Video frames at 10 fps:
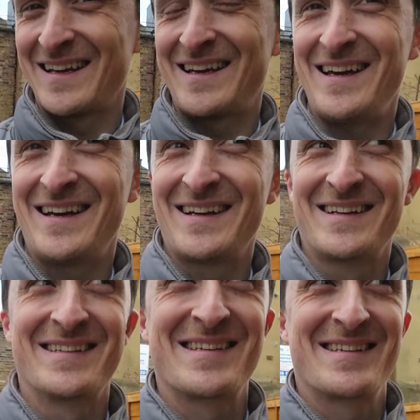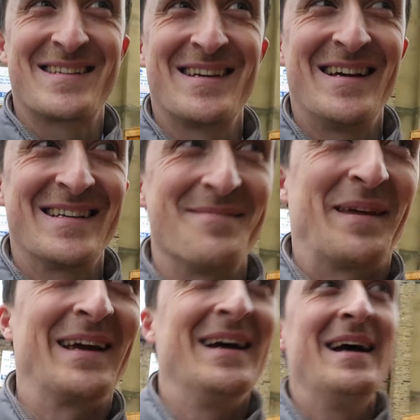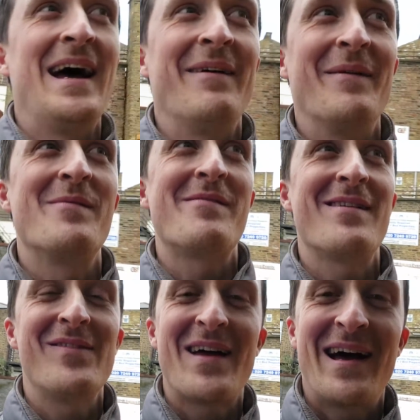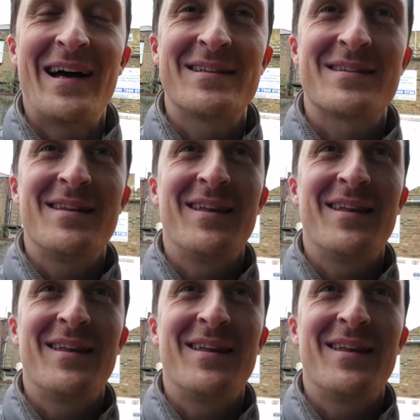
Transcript: Kings something. Anyway, we arrived at